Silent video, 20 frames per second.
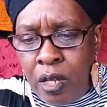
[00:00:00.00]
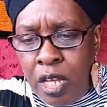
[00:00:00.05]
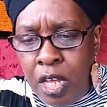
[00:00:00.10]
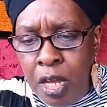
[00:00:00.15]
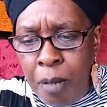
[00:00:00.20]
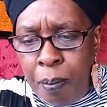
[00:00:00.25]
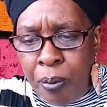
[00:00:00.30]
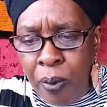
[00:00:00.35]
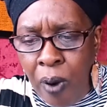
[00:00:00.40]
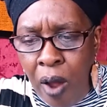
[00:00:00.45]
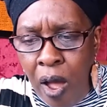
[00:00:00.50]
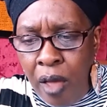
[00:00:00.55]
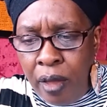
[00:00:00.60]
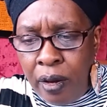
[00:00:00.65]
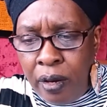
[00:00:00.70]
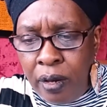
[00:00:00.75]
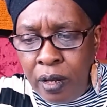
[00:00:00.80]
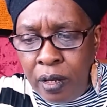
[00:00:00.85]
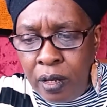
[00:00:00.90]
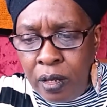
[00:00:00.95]
he
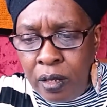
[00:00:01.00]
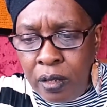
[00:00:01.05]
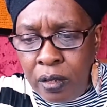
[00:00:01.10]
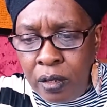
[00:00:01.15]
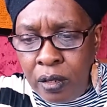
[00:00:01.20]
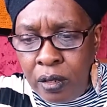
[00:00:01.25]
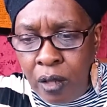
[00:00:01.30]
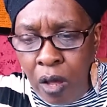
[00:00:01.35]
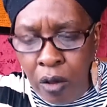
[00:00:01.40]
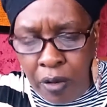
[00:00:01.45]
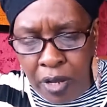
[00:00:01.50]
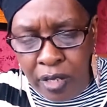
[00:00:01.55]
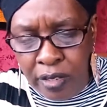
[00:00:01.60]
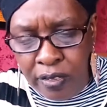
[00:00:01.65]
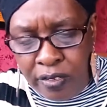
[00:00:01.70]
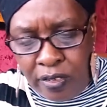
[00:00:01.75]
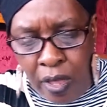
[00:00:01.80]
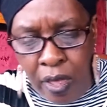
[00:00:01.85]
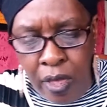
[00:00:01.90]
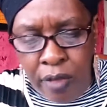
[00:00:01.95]
brought, okay,
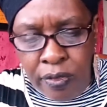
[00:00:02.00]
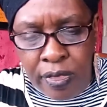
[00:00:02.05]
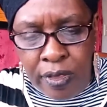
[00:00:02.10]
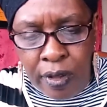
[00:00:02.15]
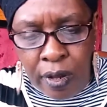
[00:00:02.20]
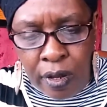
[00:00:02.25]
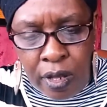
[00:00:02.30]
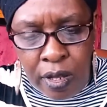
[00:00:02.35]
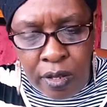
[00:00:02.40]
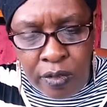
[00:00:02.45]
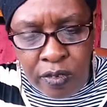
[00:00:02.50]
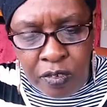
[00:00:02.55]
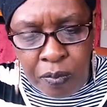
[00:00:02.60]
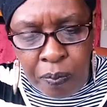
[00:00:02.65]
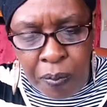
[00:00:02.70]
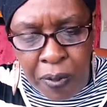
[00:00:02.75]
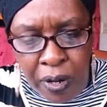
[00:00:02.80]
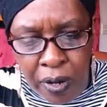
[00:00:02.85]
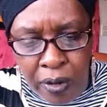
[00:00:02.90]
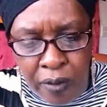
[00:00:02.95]
let's see. The
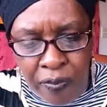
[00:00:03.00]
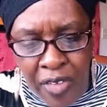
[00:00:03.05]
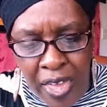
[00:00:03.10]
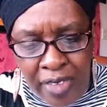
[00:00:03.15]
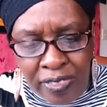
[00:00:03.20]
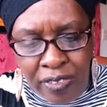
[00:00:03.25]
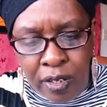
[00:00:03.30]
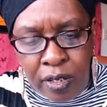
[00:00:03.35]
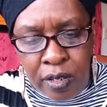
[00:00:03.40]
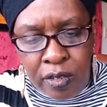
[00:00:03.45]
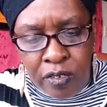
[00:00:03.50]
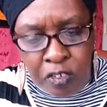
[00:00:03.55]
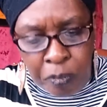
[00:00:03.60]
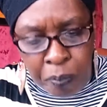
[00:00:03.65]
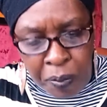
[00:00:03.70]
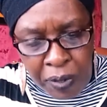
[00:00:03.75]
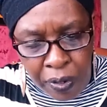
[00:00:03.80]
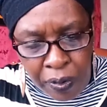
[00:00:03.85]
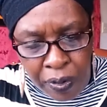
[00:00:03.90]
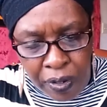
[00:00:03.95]

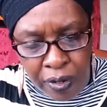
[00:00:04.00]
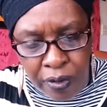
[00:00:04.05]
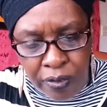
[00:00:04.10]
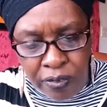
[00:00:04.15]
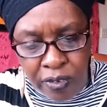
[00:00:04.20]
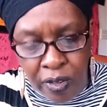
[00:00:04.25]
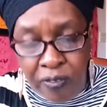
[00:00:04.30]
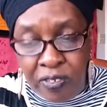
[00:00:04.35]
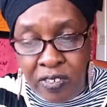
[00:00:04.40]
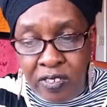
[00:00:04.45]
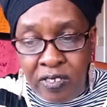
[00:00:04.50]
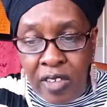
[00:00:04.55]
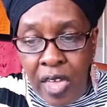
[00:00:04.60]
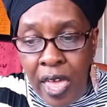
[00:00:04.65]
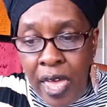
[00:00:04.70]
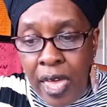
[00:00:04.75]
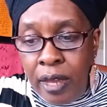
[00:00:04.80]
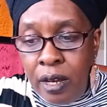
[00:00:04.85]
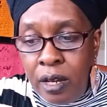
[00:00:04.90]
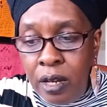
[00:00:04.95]
conspirators of
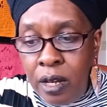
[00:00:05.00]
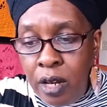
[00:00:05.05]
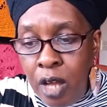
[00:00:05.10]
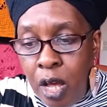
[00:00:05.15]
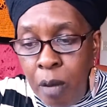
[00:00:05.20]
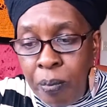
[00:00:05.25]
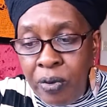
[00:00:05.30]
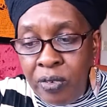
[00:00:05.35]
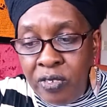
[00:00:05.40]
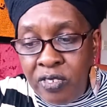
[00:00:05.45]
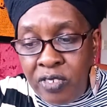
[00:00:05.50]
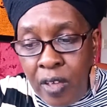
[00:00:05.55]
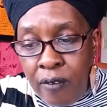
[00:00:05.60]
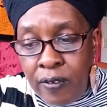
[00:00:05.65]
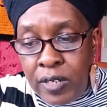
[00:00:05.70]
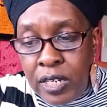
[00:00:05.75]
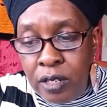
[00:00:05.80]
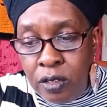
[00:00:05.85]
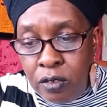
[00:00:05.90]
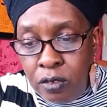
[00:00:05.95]
Set, number
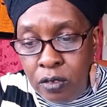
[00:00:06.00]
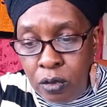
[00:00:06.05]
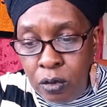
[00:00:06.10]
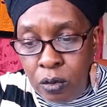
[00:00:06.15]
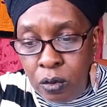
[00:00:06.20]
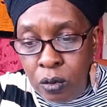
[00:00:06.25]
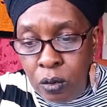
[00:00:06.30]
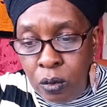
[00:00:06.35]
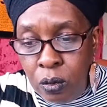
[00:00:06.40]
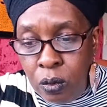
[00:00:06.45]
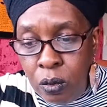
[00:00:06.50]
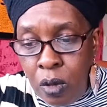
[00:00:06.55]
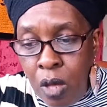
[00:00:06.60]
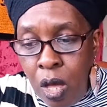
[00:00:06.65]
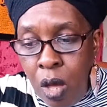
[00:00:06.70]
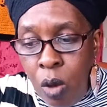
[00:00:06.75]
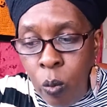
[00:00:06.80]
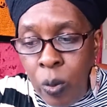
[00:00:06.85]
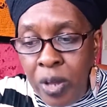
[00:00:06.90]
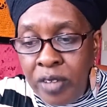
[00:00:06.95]
72,
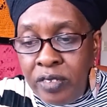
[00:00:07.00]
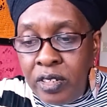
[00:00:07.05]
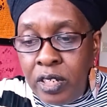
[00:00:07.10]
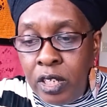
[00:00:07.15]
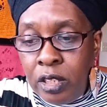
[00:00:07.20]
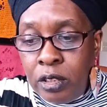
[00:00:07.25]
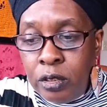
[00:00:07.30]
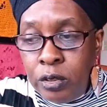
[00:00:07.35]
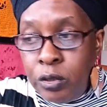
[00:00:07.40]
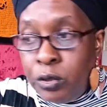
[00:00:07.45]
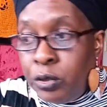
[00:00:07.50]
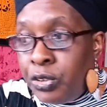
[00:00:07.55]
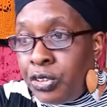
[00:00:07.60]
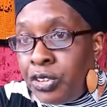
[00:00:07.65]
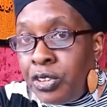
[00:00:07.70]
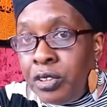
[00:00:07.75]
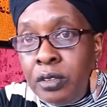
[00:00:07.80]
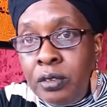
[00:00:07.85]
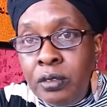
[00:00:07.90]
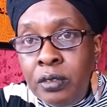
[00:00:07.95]
was an
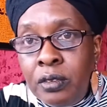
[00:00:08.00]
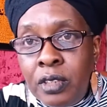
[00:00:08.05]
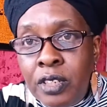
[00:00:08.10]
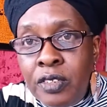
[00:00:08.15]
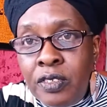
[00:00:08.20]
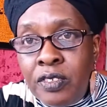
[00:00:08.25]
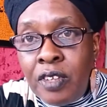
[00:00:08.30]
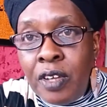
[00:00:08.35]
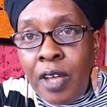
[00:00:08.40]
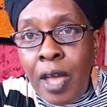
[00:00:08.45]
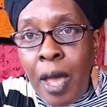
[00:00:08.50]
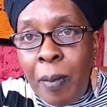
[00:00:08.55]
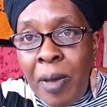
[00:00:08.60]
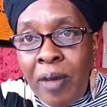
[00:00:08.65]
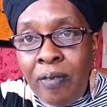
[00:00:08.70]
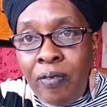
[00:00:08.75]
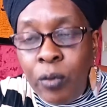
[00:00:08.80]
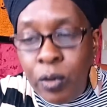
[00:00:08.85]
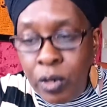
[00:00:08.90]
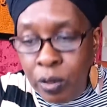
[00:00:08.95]
illusion. Let's see, I'm
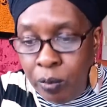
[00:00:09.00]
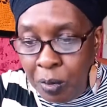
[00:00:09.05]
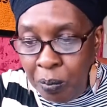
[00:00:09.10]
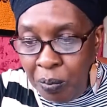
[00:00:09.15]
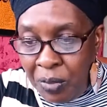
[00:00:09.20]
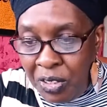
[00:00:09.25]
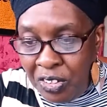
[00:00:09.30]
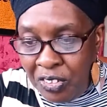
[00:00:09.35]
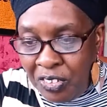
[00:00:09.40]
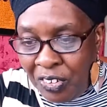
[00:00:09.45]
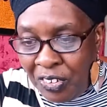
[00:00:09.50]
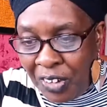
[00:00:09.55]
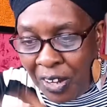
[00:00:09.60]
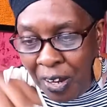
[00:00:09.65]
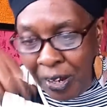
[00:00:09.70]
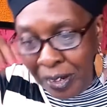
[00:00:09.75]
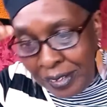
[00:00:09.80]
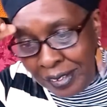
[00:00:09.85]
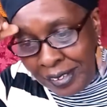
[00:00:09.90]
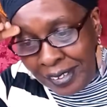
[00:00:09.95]
at 41 minutes,
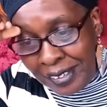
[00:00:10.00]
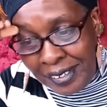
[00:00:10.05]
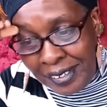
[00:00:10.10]
okay.